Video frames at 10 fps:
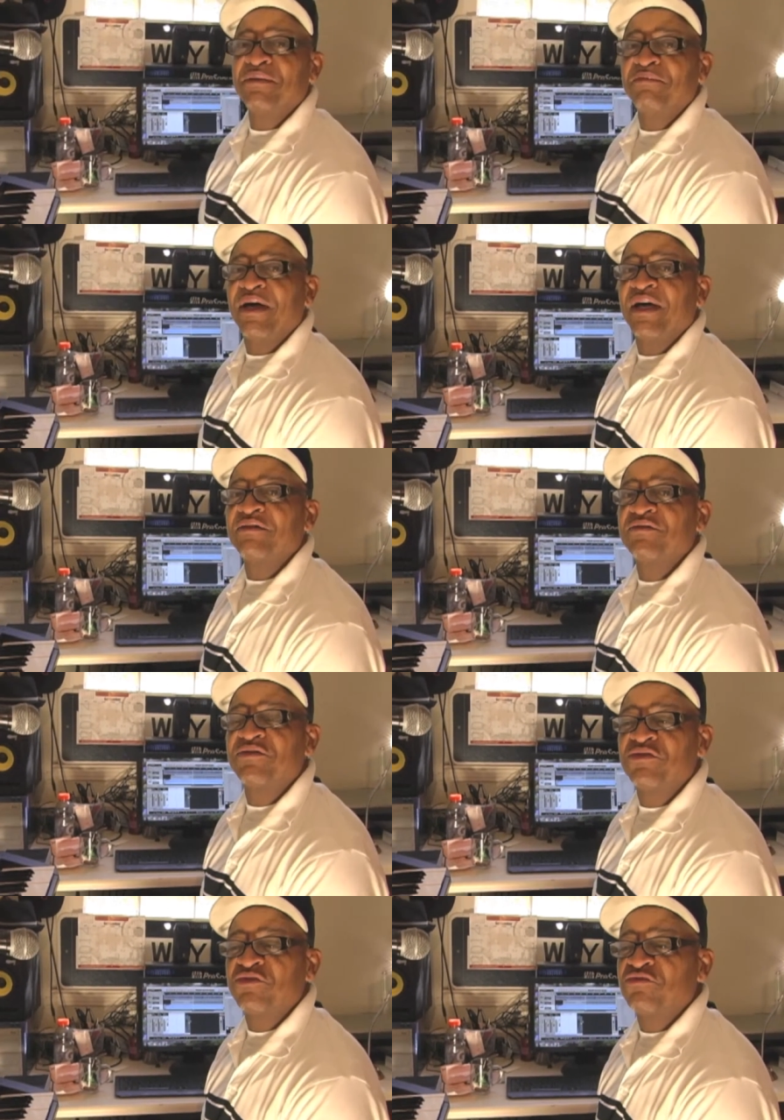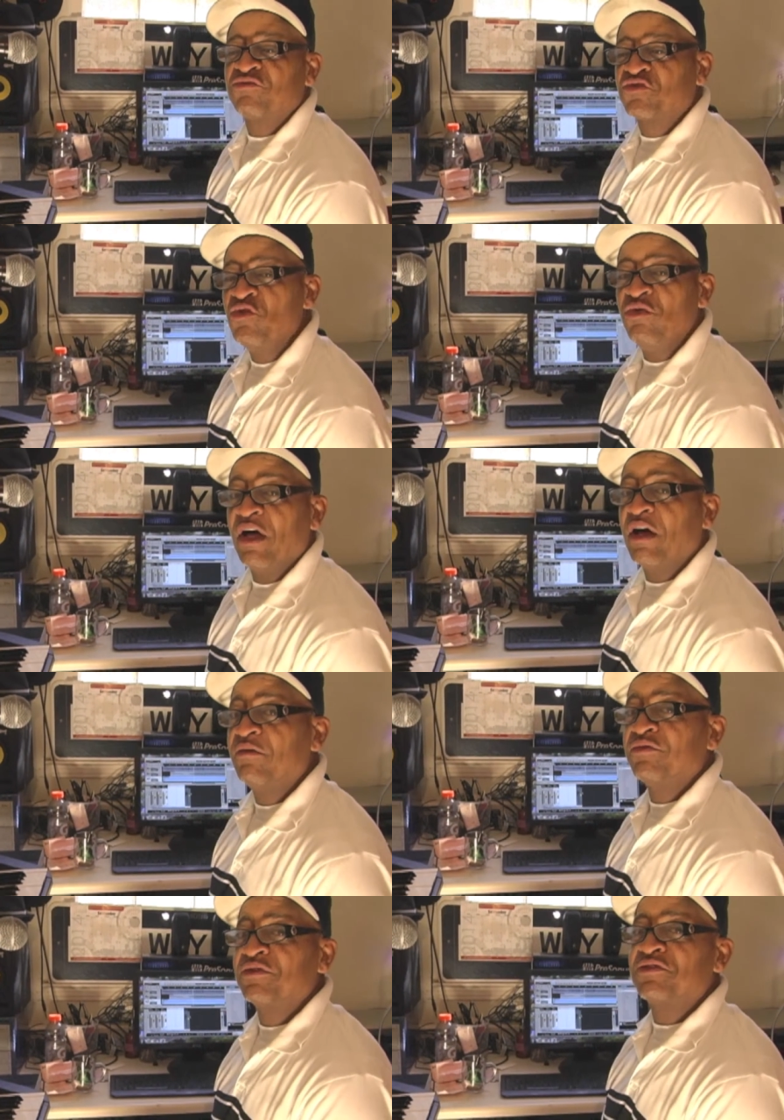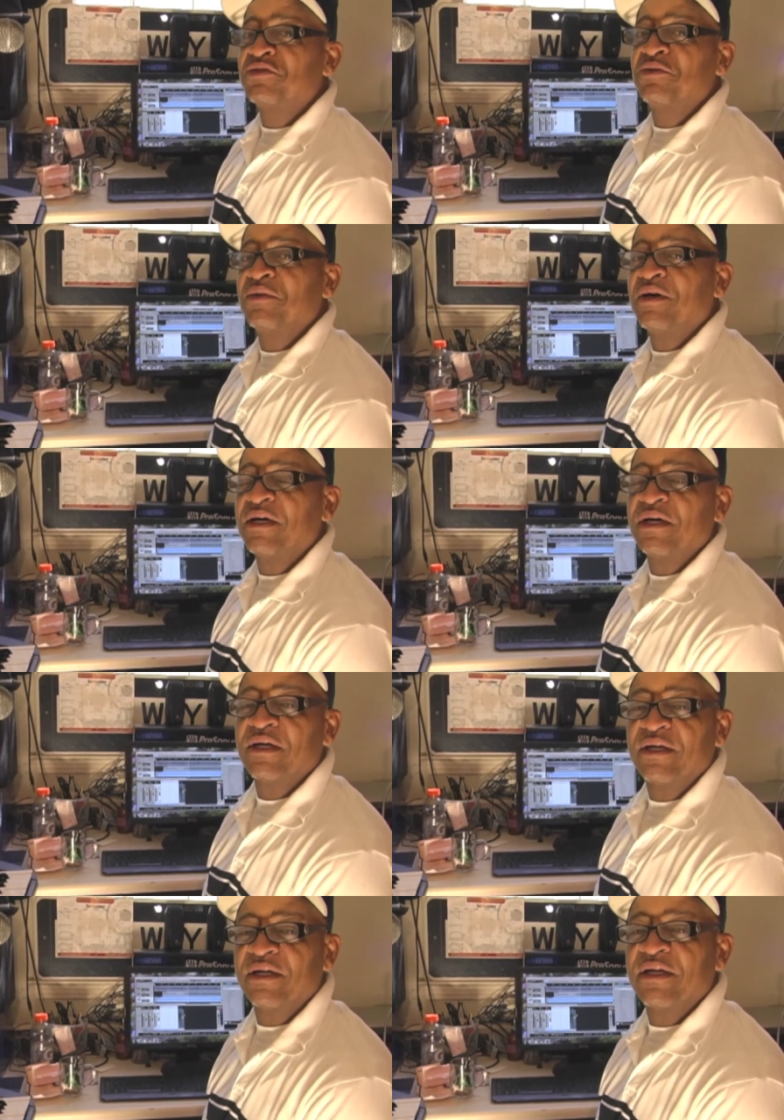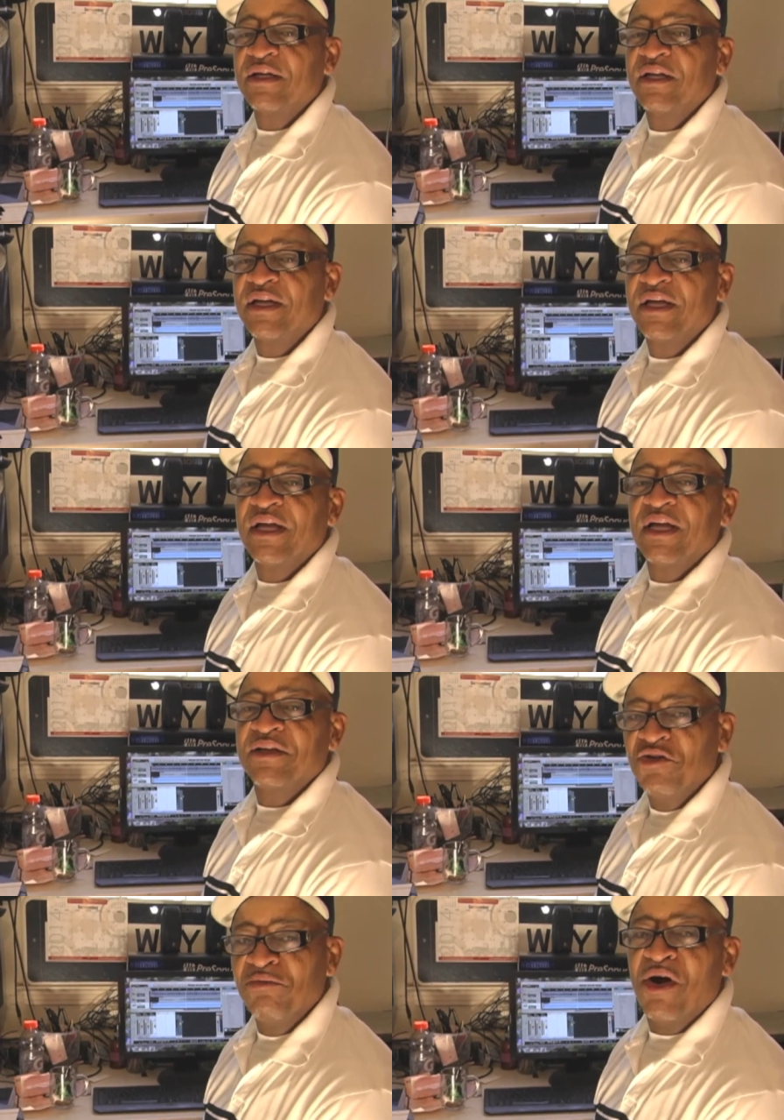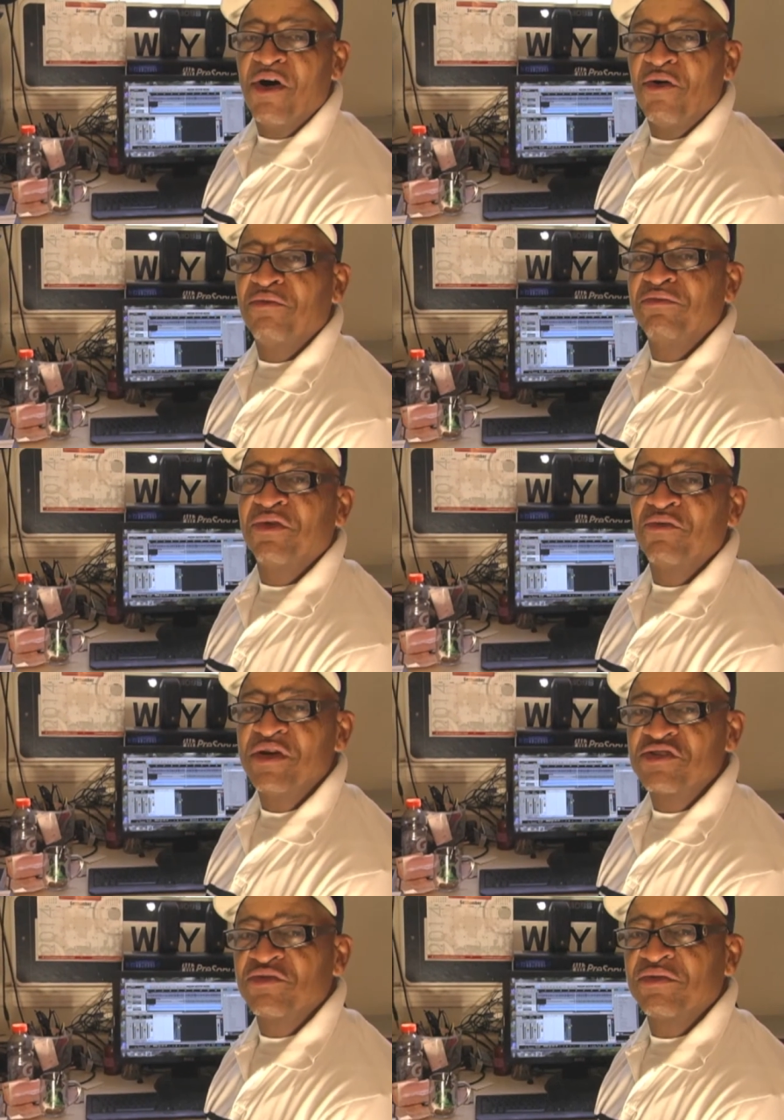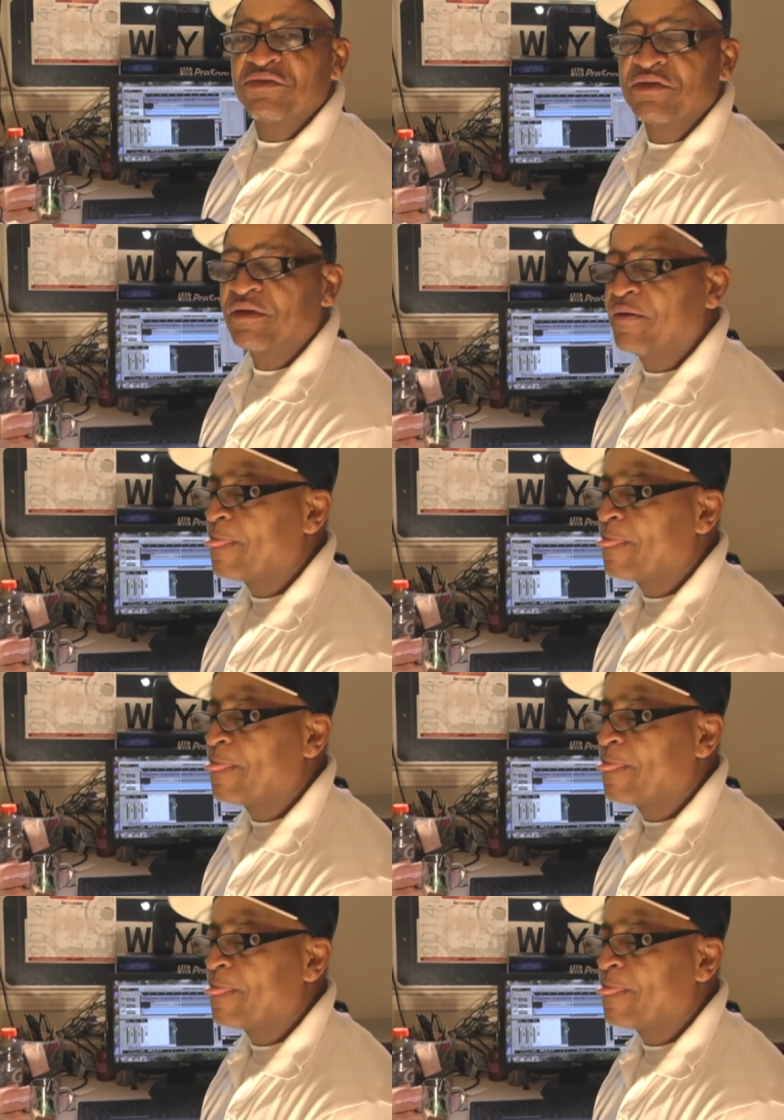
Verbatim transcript: My true love is to uh, do my own originals.